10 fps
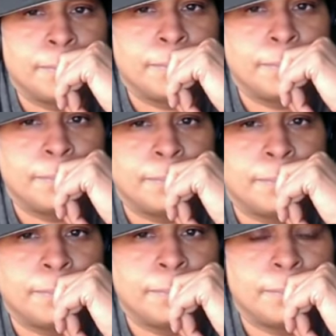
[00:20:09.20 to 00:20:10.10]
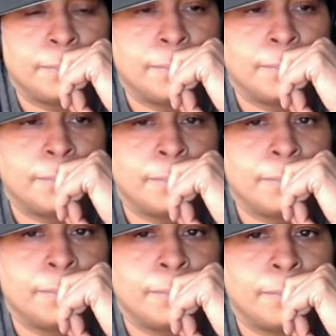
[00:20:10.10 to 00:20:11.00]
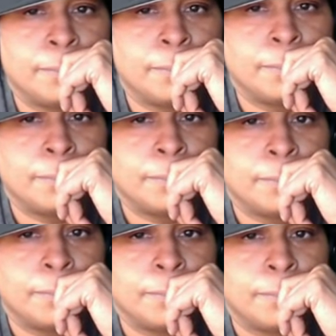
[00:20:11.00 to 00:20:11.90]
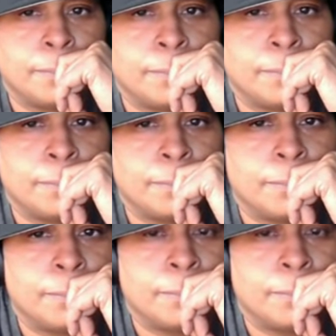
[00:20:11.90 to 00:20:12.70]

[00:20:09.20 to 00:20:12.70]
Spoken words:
[no speech]